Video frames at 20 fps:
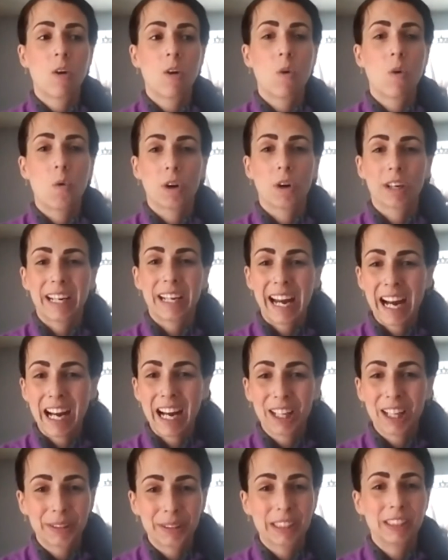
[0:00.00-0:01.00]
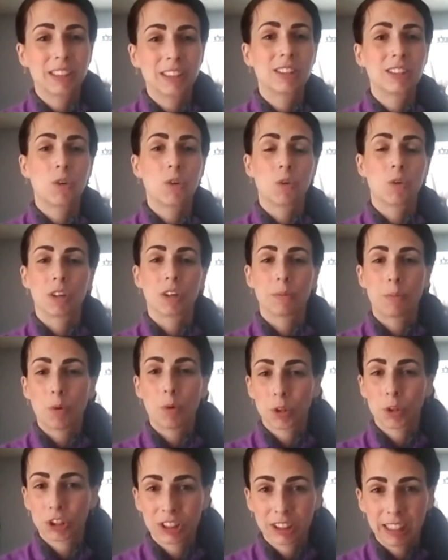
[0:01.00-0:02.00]
or calories or
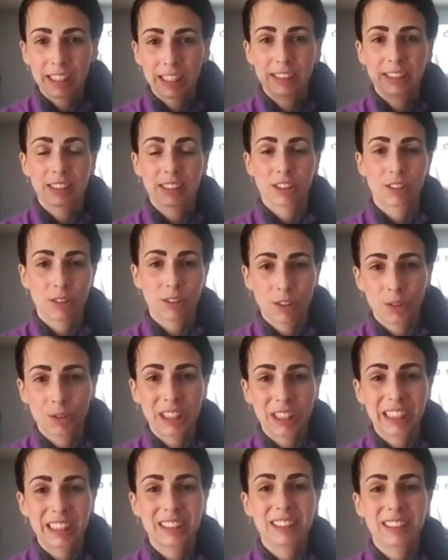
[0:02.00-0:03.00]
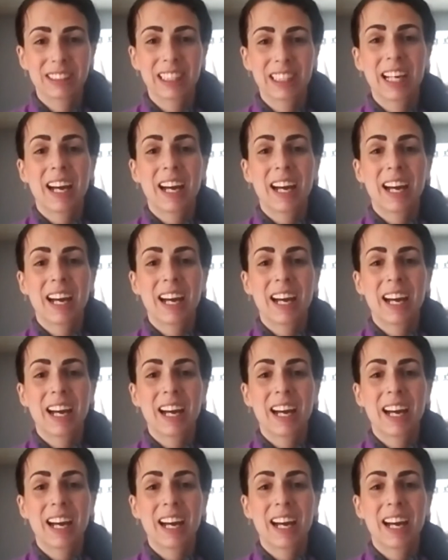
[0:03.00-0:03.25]
portion sizes and those things,